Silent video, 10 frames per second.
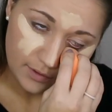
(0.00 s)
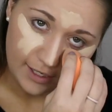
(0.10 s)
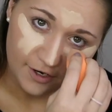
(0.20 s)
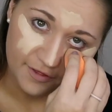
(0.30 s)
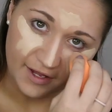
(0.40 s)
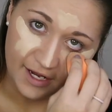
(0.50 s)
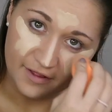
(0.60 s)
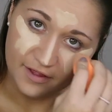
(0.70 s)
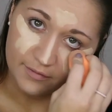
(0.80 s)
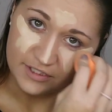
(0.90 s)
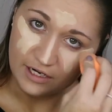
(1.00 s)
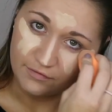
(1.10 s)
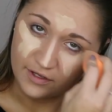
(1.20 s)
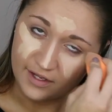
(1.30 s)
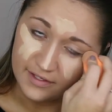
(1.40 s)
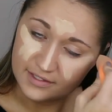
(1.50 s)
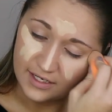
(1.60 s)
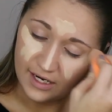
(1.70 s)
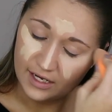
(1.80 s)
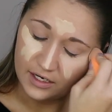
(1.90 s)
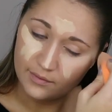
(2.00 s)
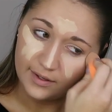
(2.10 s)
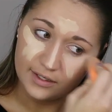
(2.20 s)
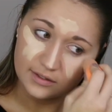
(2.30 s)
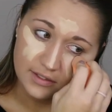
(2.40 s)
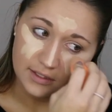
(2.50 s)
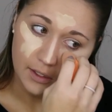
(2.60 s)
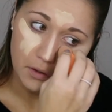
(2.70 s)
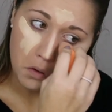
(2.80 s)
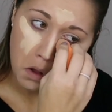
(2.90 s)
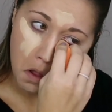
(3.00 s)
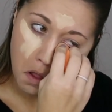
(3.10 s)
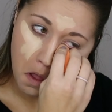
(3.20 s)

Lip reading: I don't think anything was covering that zit anyways, so